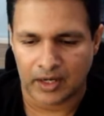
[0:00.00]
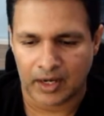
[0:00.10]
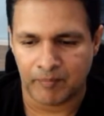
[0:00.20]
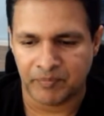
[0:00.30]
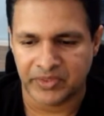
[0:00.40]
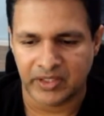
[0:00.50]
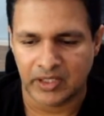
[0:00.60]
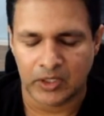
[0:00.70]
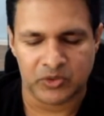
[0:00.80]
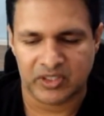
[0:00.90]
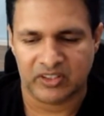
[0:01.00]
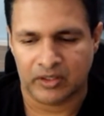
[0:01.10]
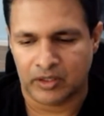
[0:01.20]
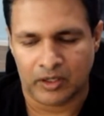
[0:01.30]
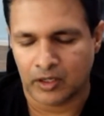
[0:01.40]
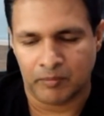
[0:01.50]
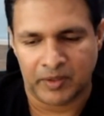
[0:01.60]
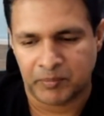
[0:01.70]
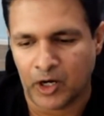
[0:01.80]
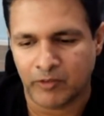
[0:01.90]
um, you know, th- are, are a
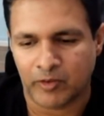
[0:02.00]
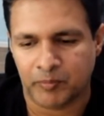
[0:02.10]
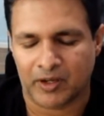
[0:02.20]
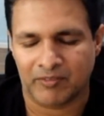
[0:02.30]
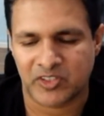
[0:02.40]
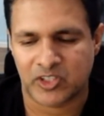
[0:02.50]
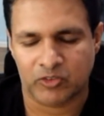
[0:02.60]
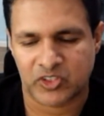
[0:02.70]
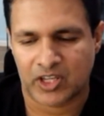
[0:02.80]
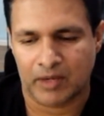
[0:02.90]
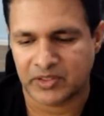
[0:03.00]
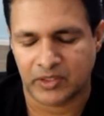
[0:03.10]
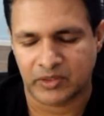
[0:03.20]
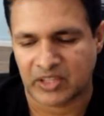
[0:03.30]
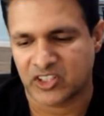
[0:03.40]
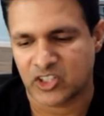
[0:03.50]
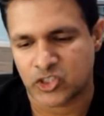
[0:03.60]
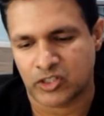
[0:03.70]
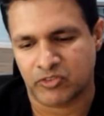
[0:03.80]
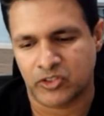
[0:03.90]
big part of it. But obviously, over time, I think that's going to
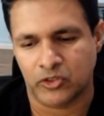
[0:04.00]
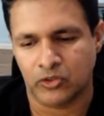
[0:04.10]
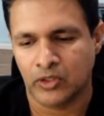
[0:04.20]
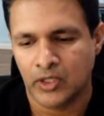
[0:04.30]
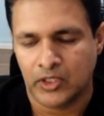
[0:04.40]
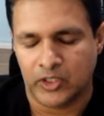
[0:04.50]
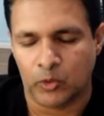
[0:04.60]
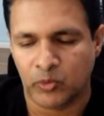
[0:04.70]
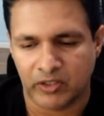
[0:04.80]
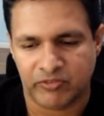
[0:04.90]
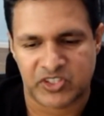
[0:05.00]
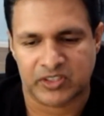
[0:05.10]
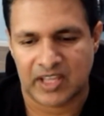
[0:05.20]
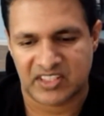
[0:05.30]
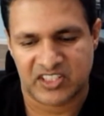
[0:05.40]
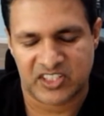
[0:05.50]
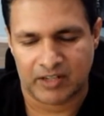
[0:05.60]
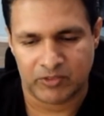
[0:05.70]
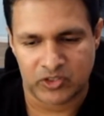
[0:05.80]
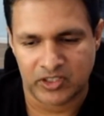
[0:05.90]
shift to you know real physical assets that
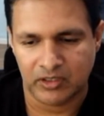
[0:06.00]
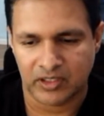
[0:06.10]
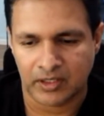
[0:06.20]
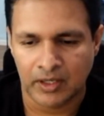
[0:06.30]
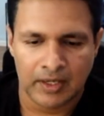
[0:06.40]
have utility.